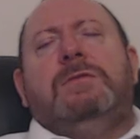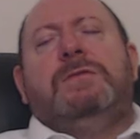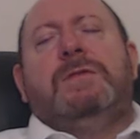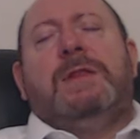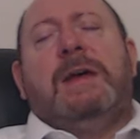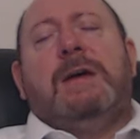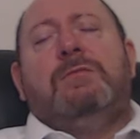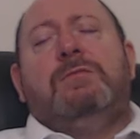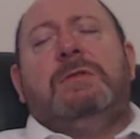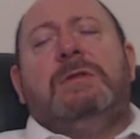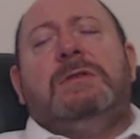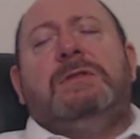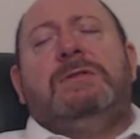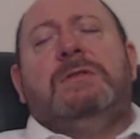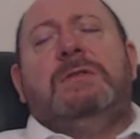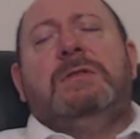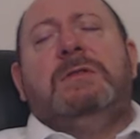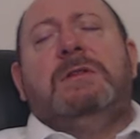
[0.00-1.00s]
for that
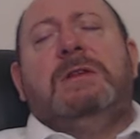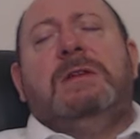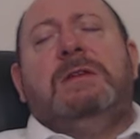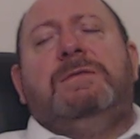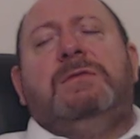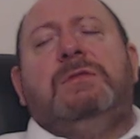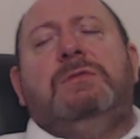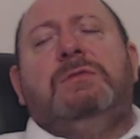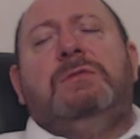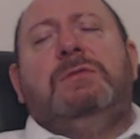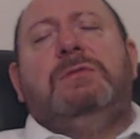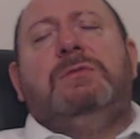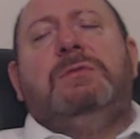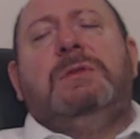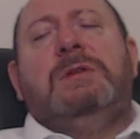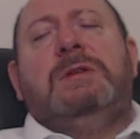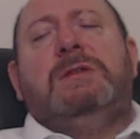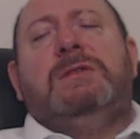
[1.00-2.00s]
reason, if you do
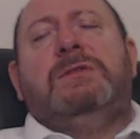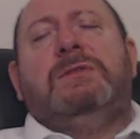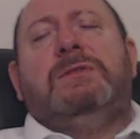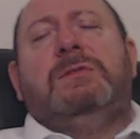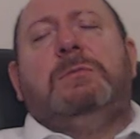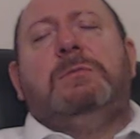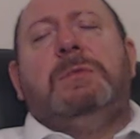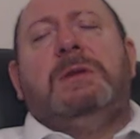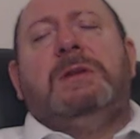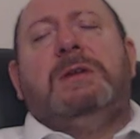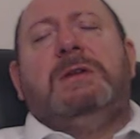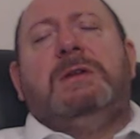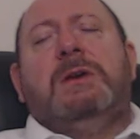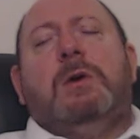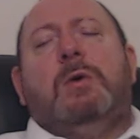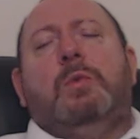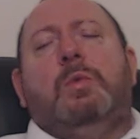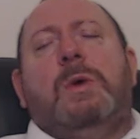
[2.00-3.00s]
need to
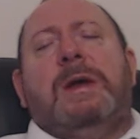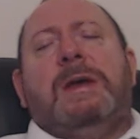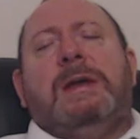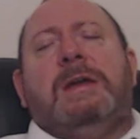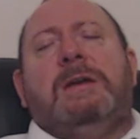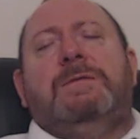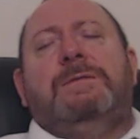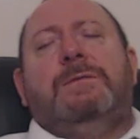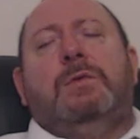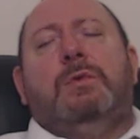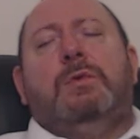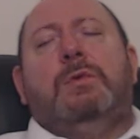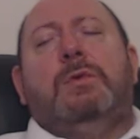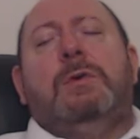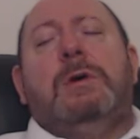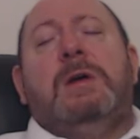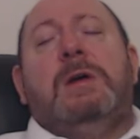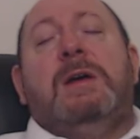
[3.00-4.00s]
be awake
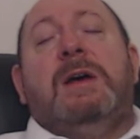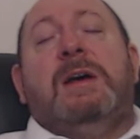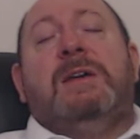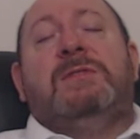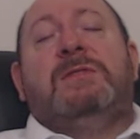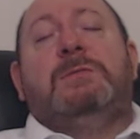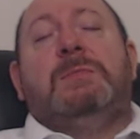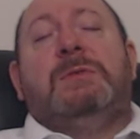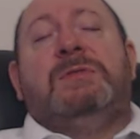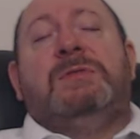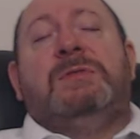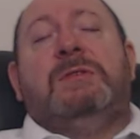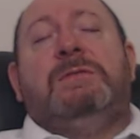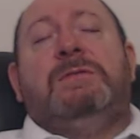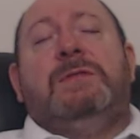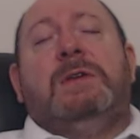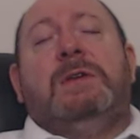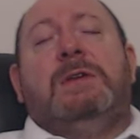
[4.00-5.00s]
for a
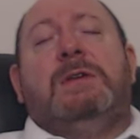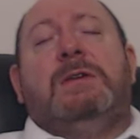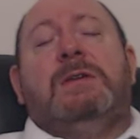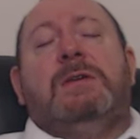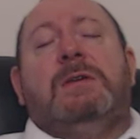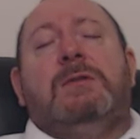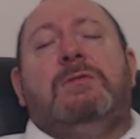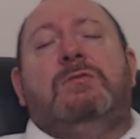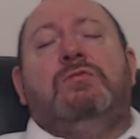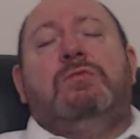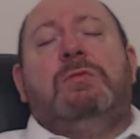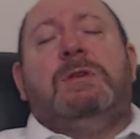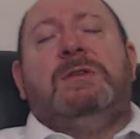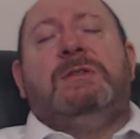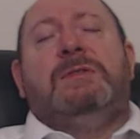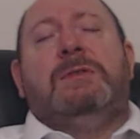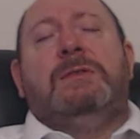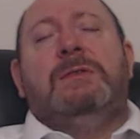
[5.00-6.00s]
specific
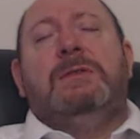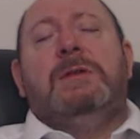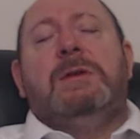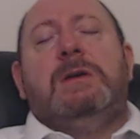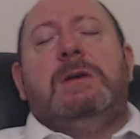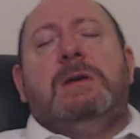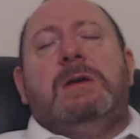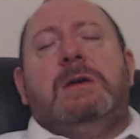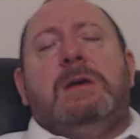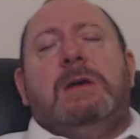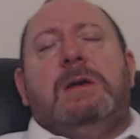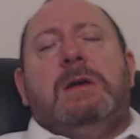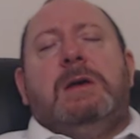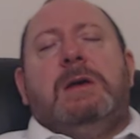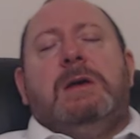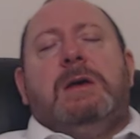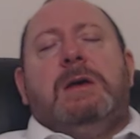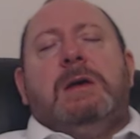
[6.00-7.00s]
reason,
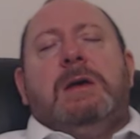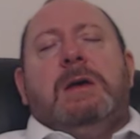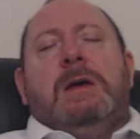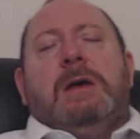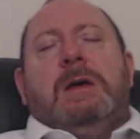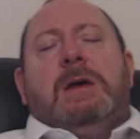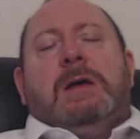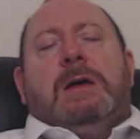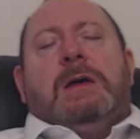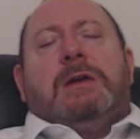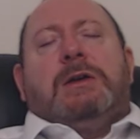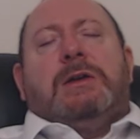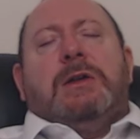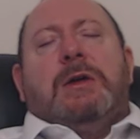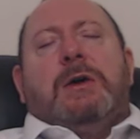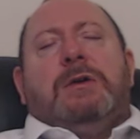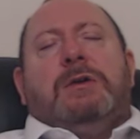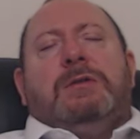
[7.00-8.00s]

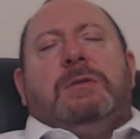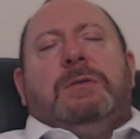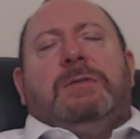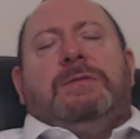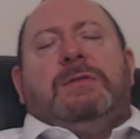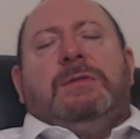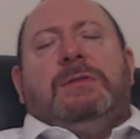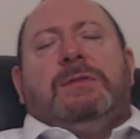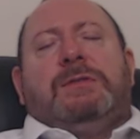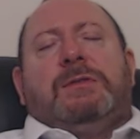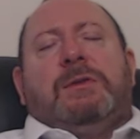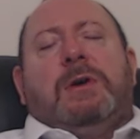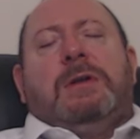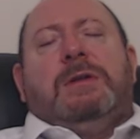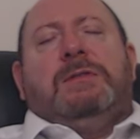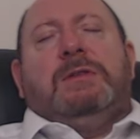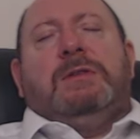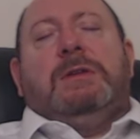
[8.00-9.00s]
you know, if you
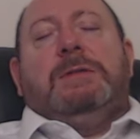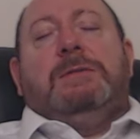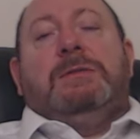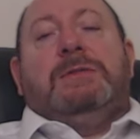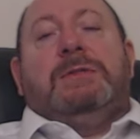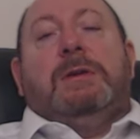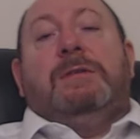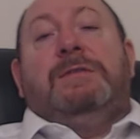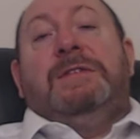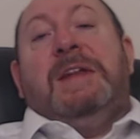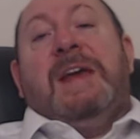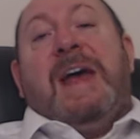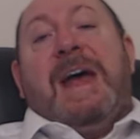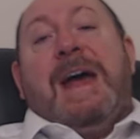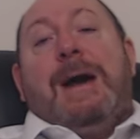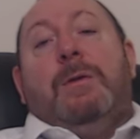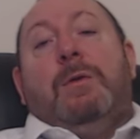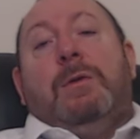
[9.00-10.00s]
decided to give yourself an
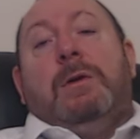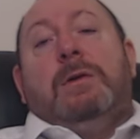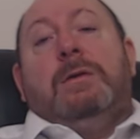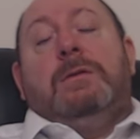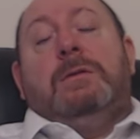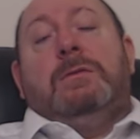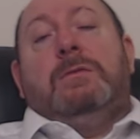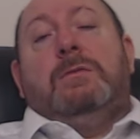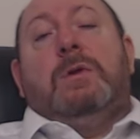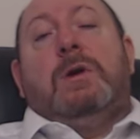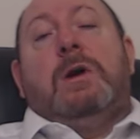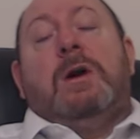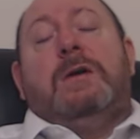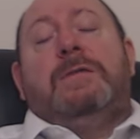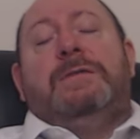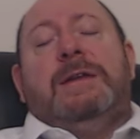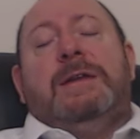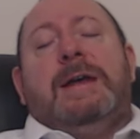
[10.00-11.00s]
hour or
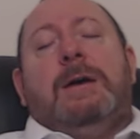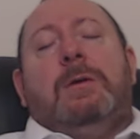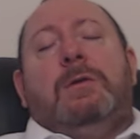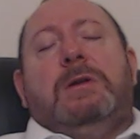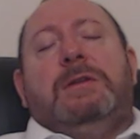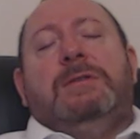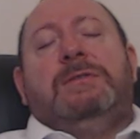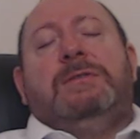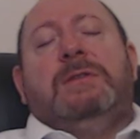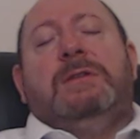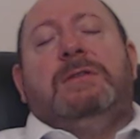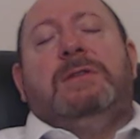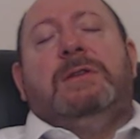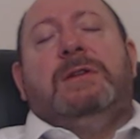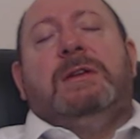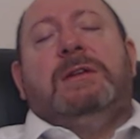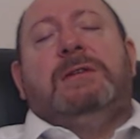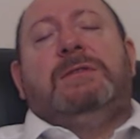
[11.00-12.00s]
half an hour listening
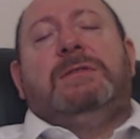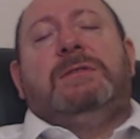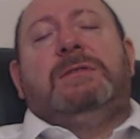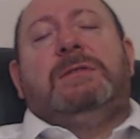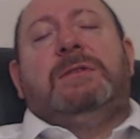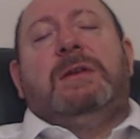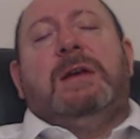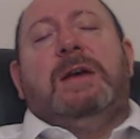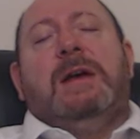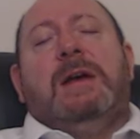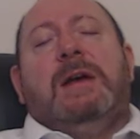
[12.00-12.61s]
to this